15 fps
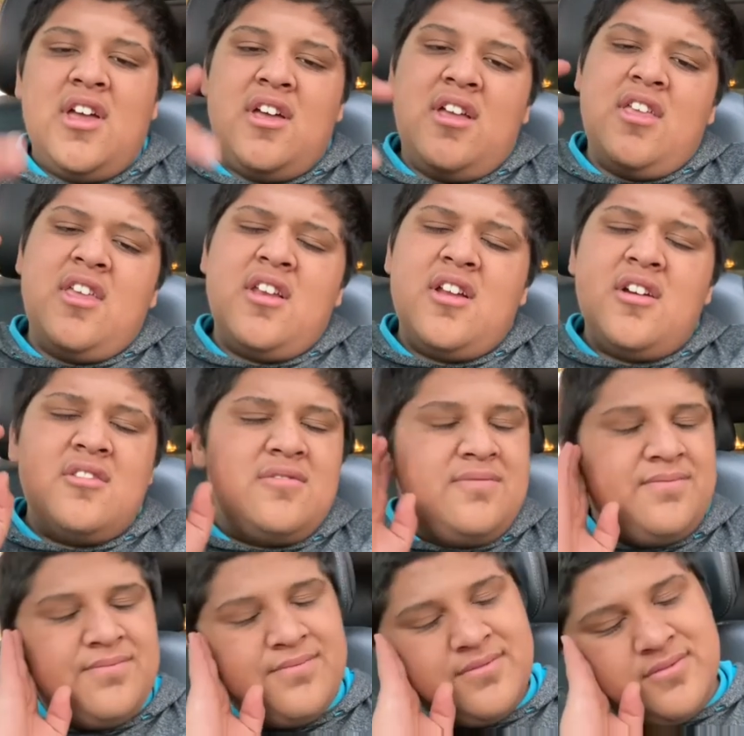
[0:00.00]

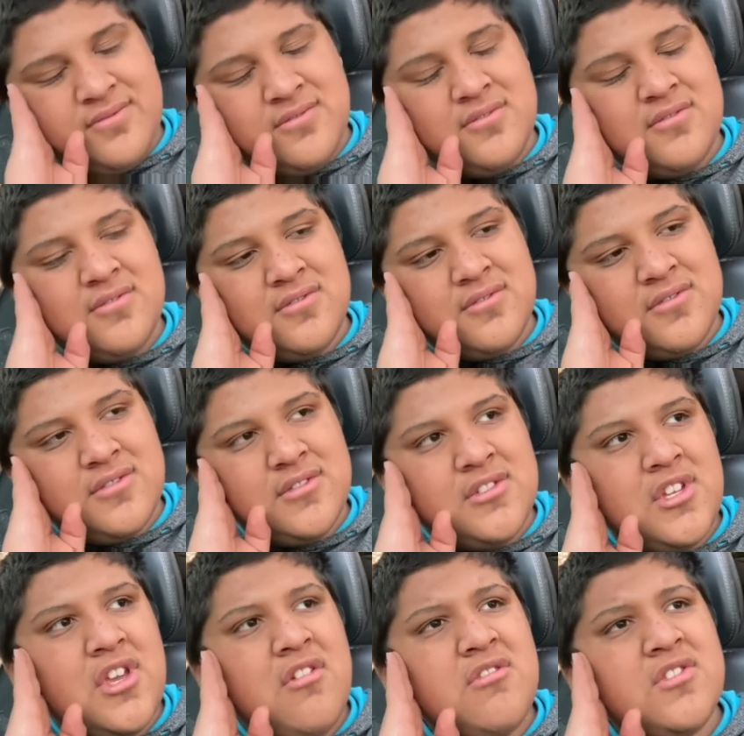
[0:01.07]

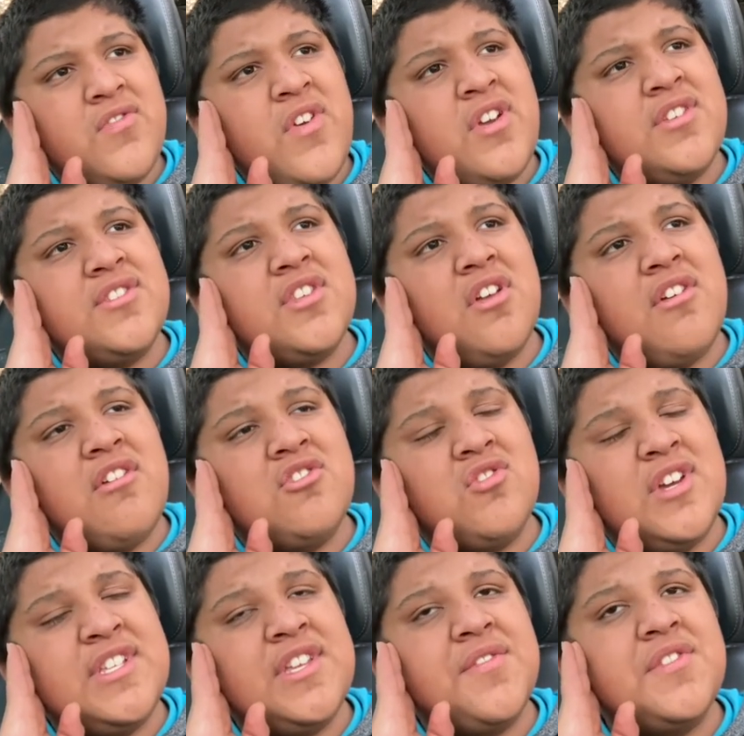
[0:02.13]
it was a very slow year.
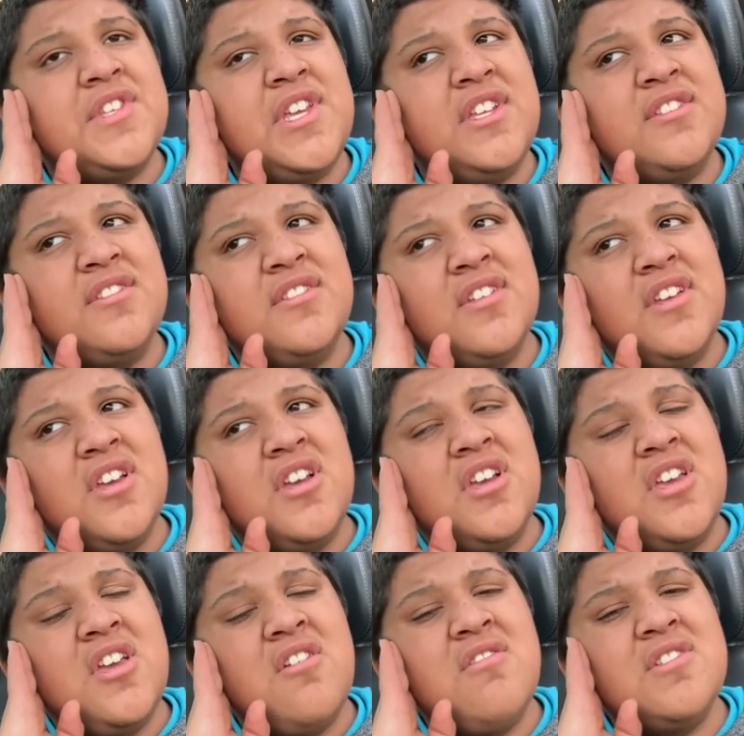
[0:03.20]
2017,
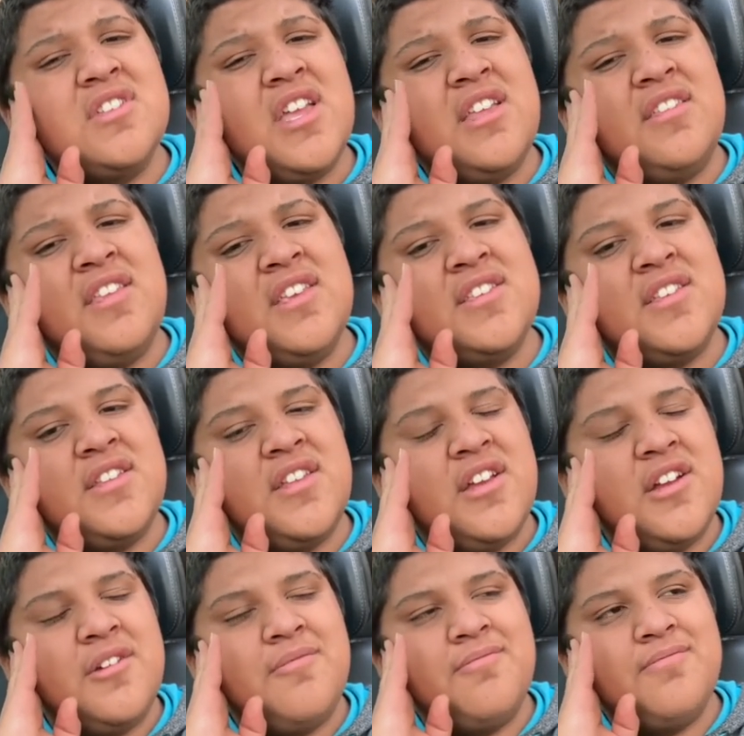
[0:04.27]
it was a decent
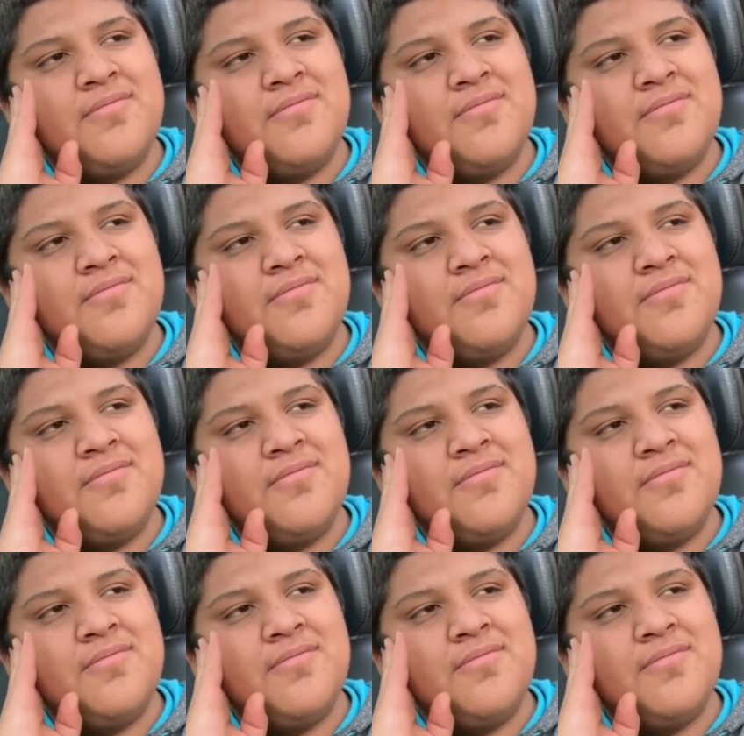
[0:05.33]
year.